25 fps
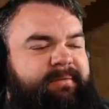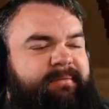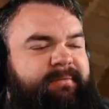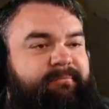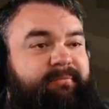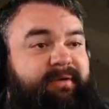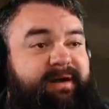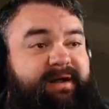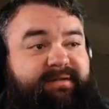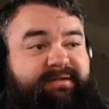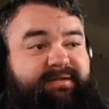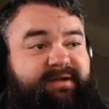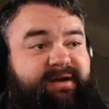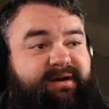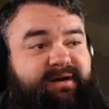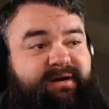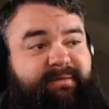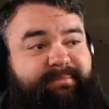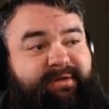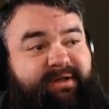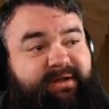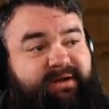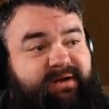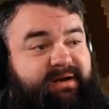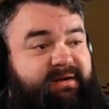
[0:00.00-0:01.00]
Right there, I'd
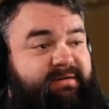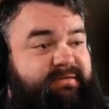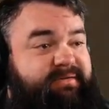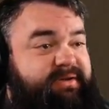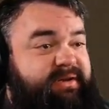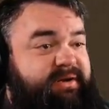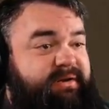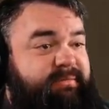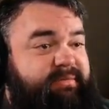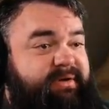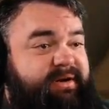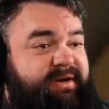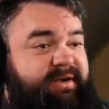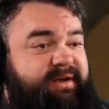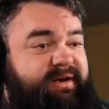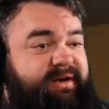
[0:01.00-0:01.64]
be like, I don't see anybody,